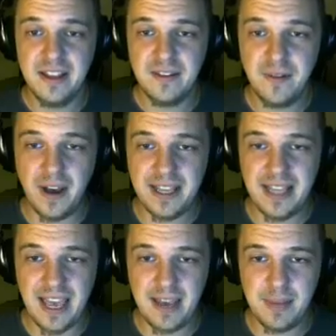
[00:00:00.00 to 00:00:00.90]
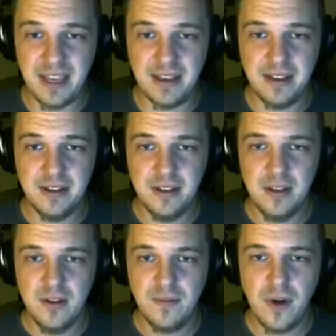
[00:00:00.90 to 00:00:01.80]
They fucking hate me.
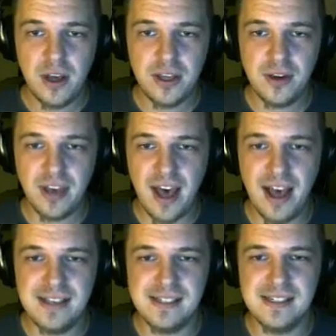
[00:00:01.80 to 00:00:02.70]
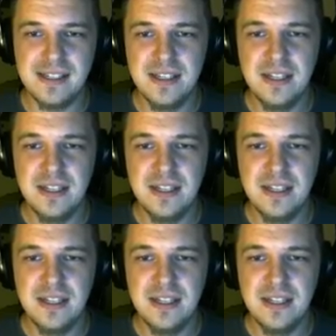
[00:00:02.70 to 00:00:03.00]
Fuck you guys.